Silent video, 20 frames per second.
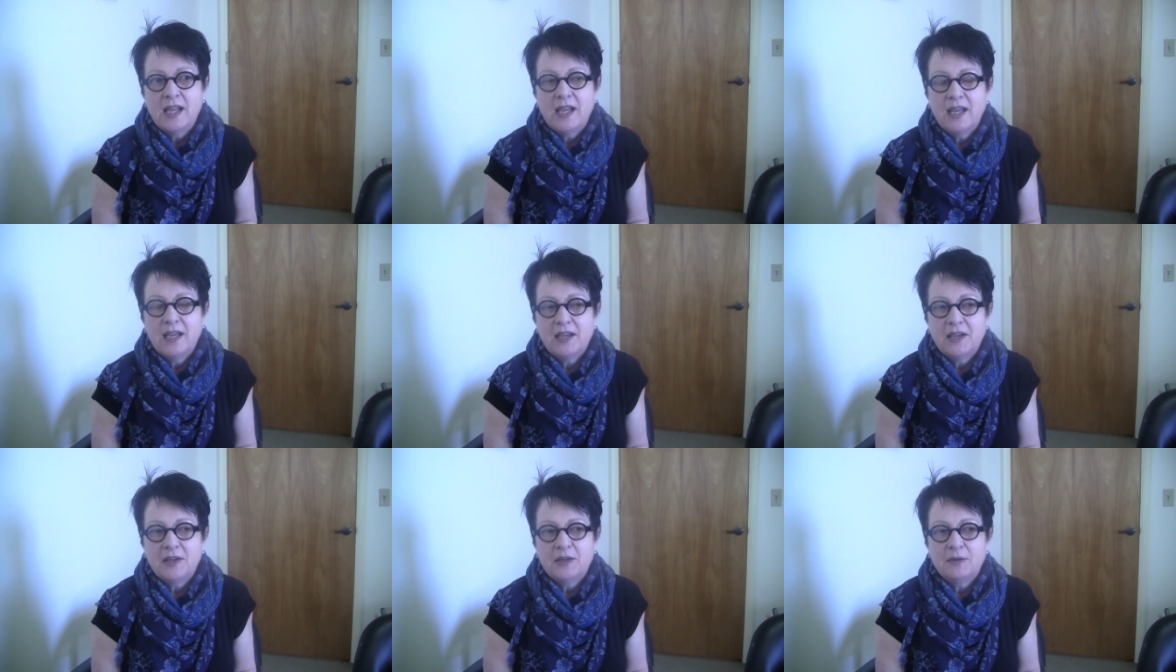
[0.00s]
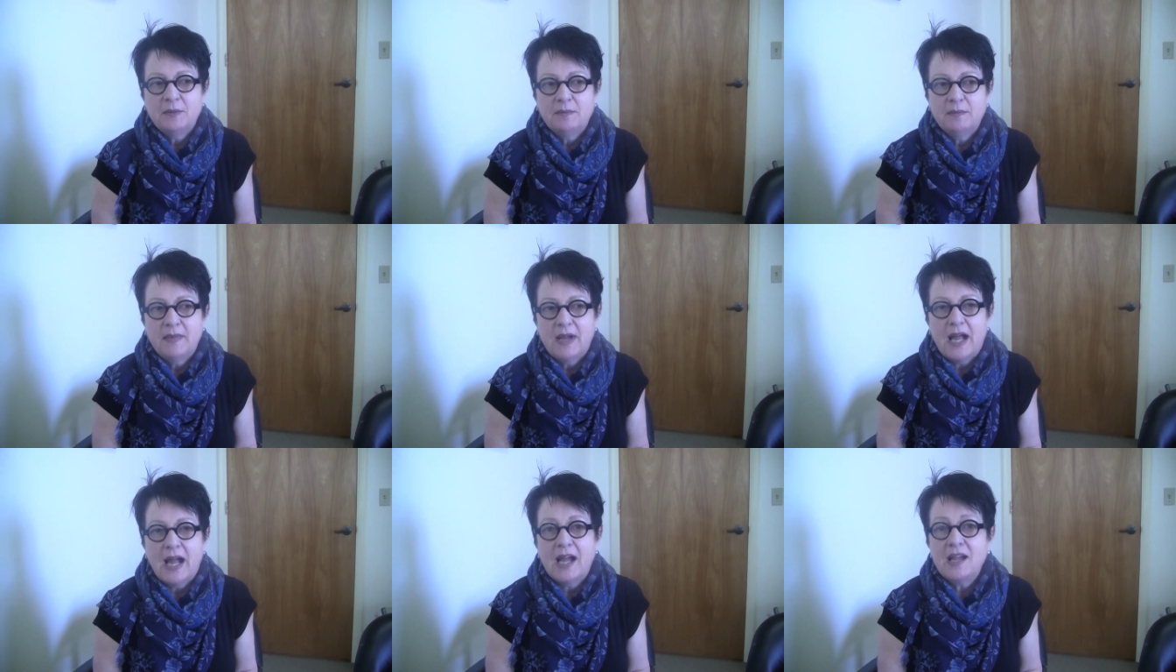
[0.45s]

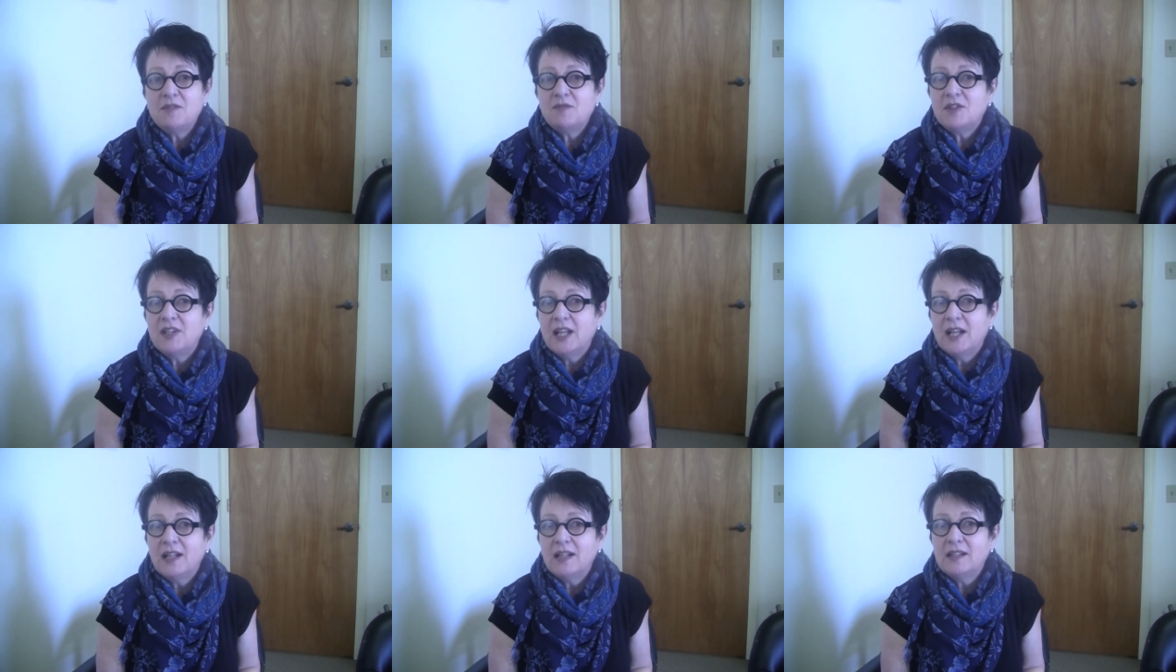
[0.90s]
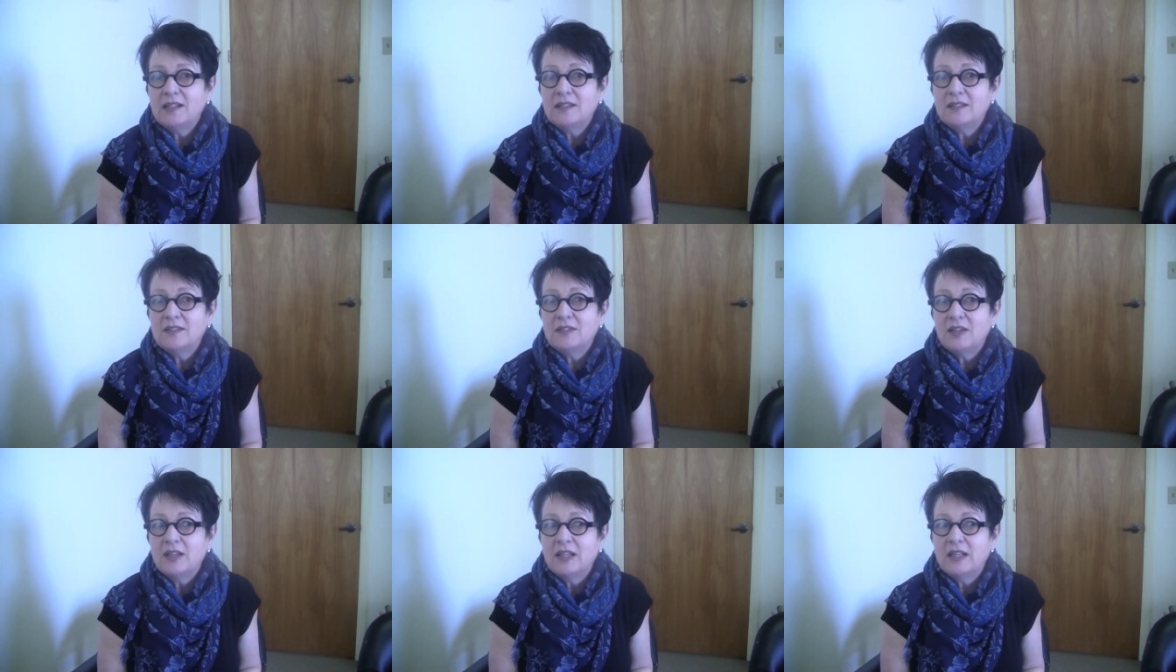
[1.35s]
Um, I've
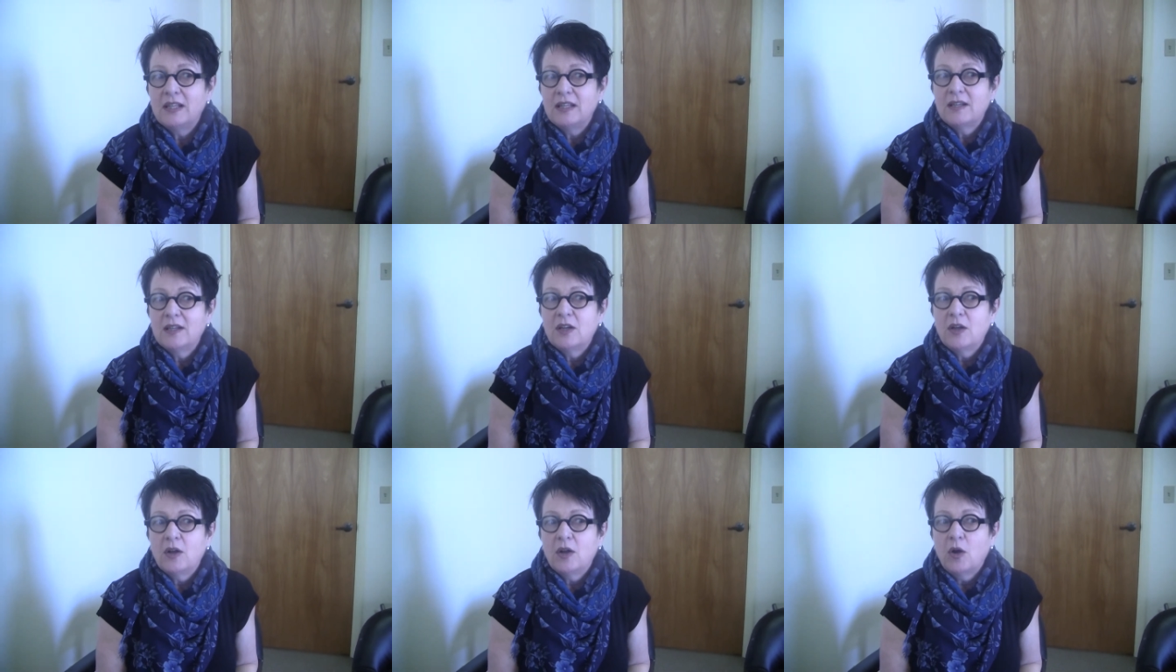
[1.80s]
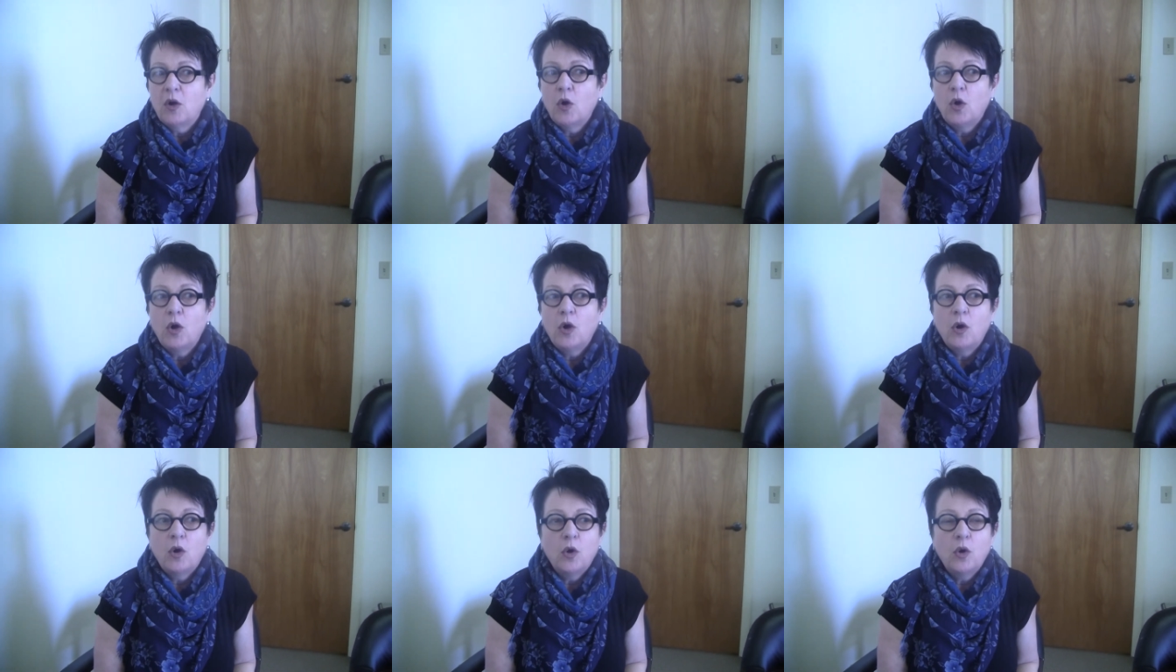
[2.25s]
dealt
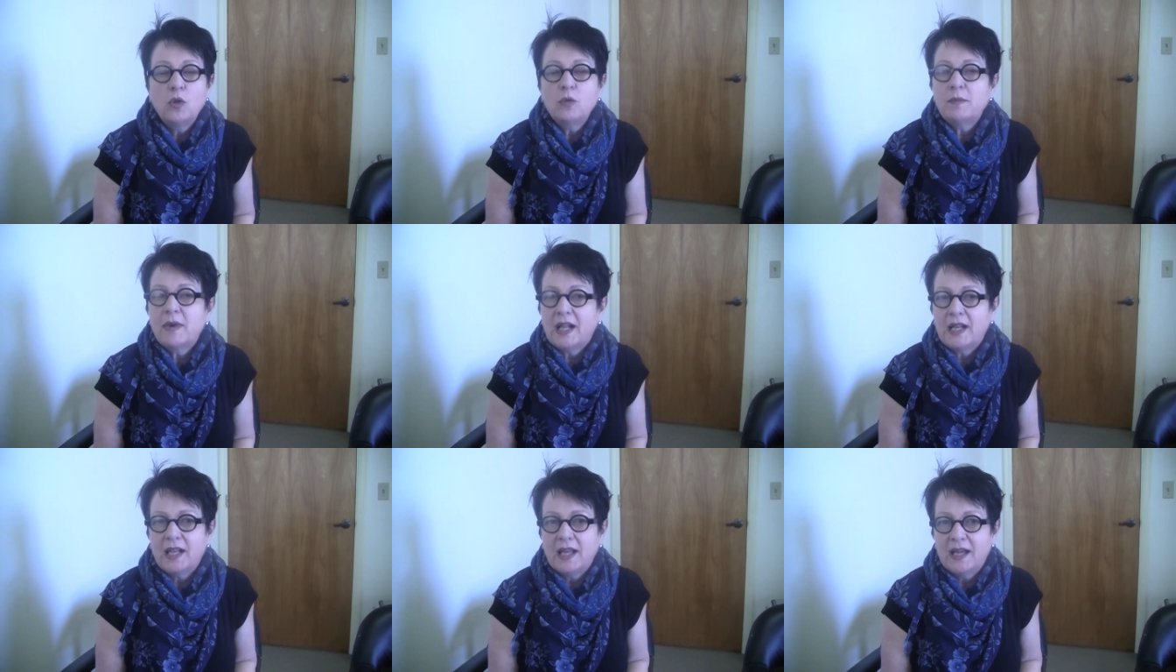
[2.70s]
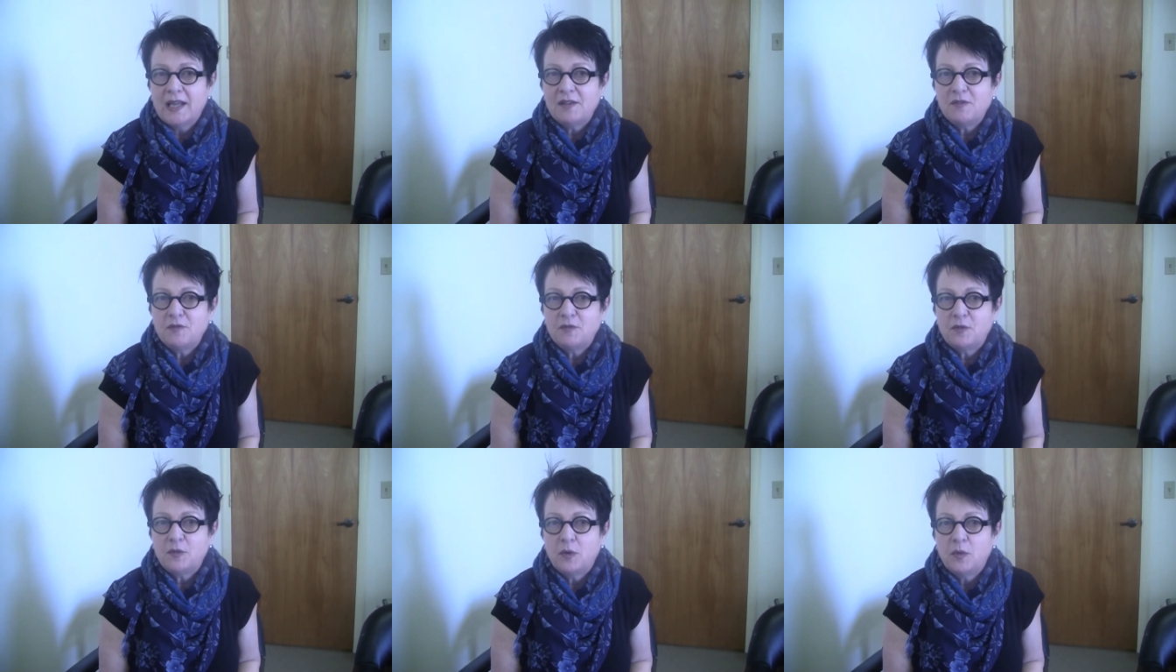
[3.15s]
all my
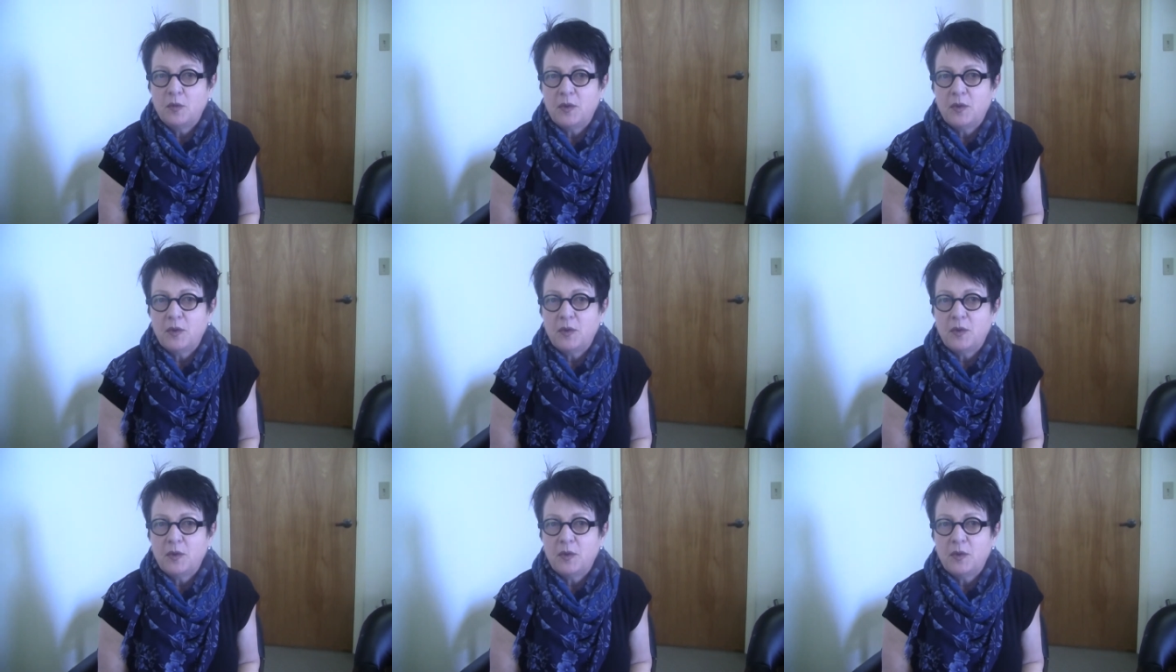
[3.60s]
life